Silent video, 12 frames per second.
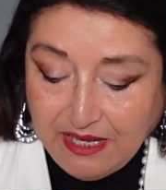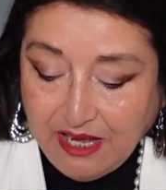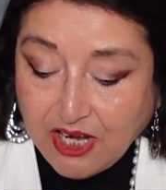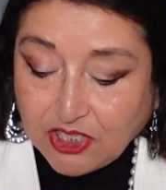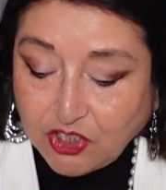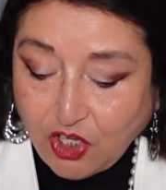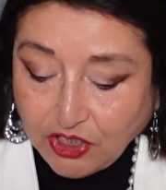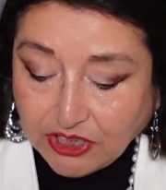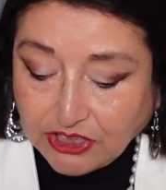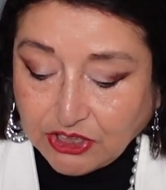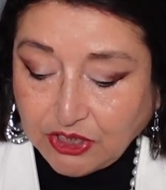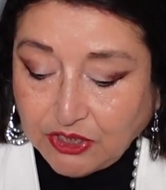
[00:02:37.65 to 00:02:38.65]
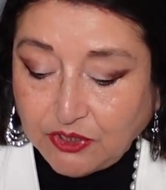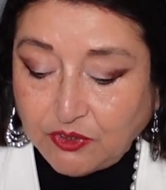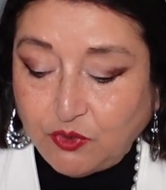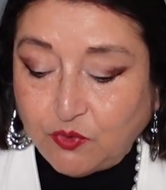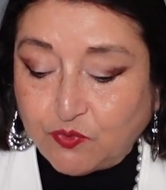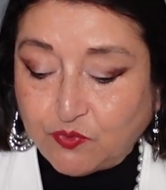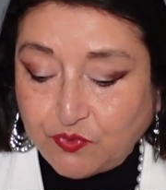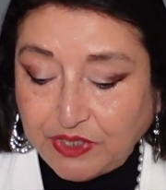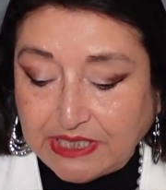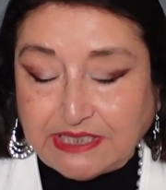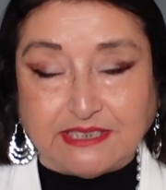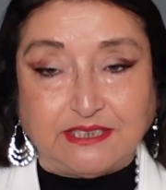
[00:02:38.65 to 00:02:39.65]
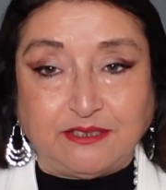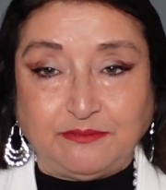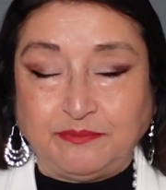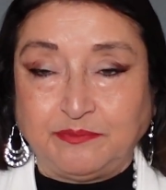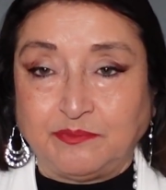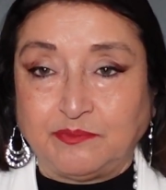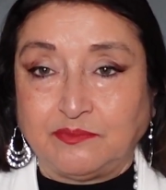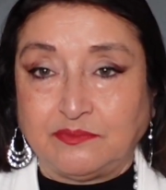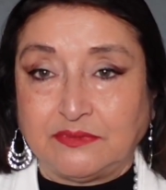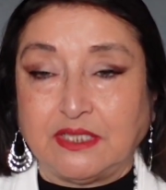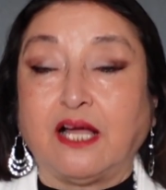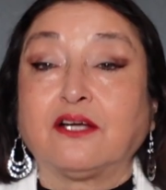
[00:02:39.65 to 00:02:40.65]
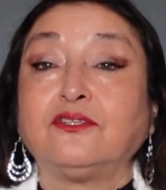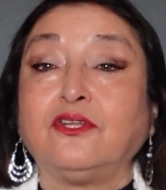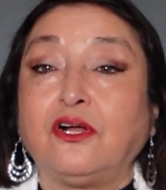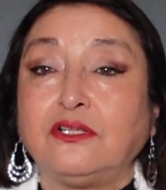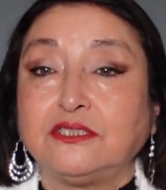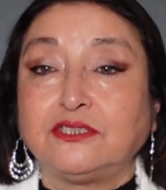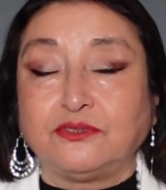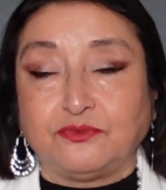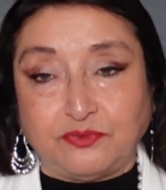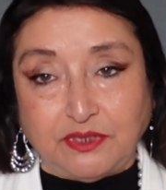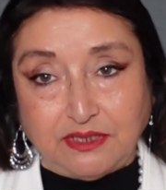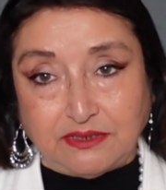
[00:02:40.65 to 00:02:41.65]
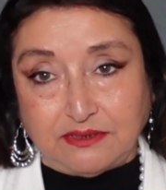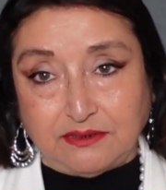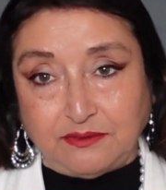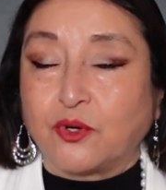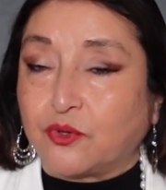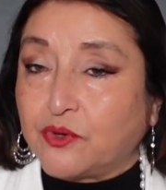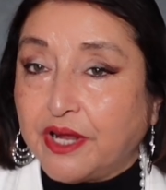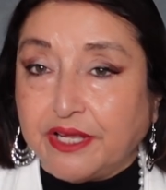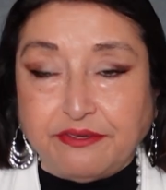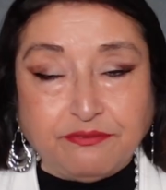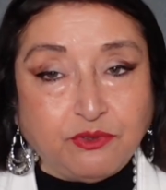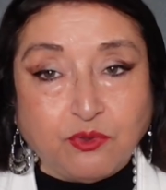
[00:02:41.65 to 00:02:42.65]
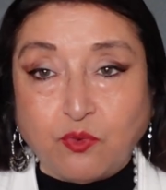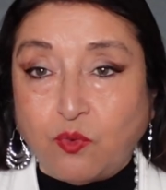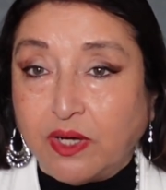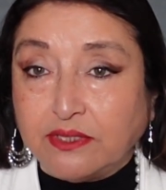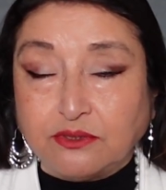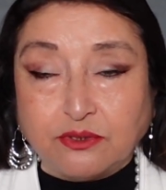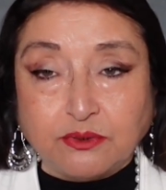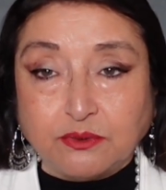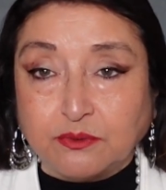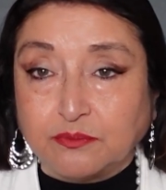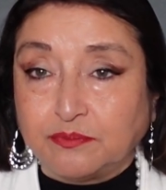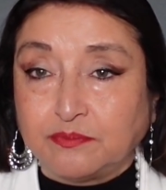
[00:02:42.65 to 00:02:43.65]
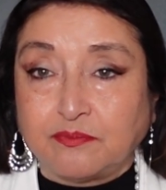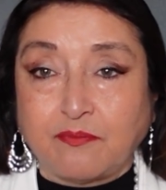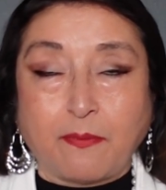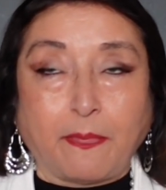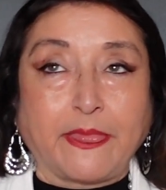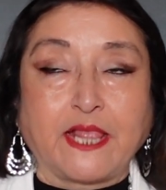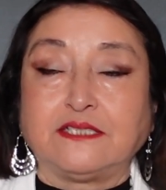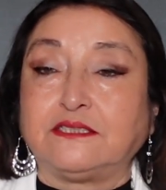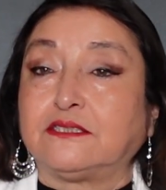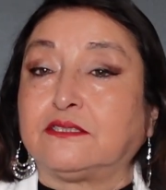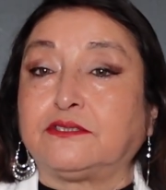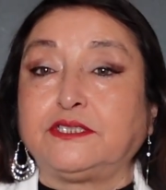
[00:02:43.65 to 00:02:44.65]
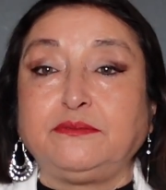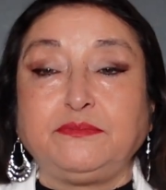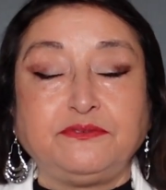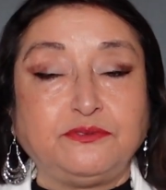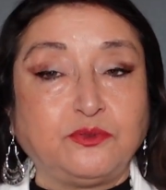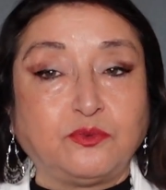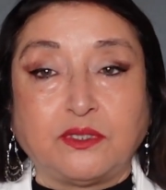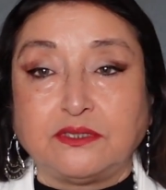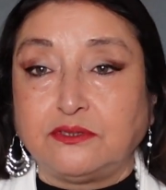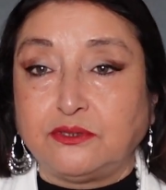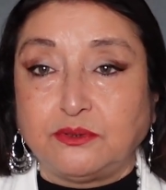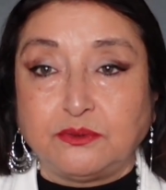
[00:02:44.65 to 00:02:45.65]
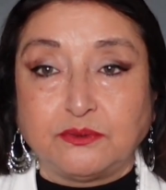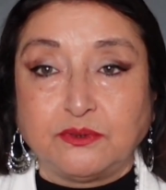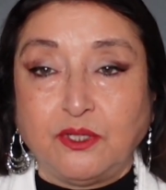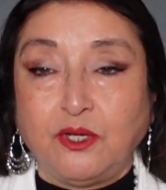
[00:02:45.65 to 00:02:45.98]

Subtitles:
Acknowledge your feelings. Acknowledge your feelings. Cry if you want to. Scream if you want to.